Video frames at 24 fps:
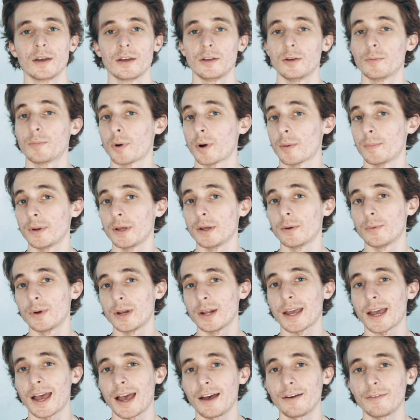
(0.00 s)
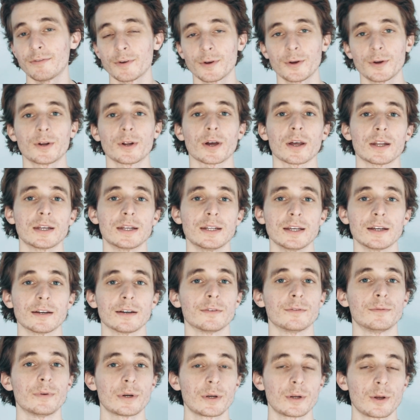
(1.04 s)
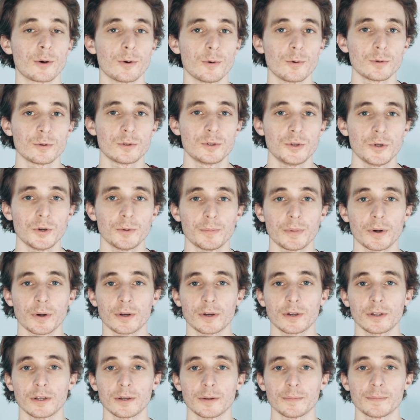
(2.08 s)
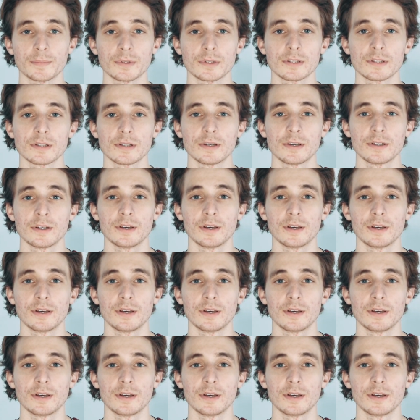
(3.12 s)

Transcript: You probably already have a good idea of what caused your apocalypse.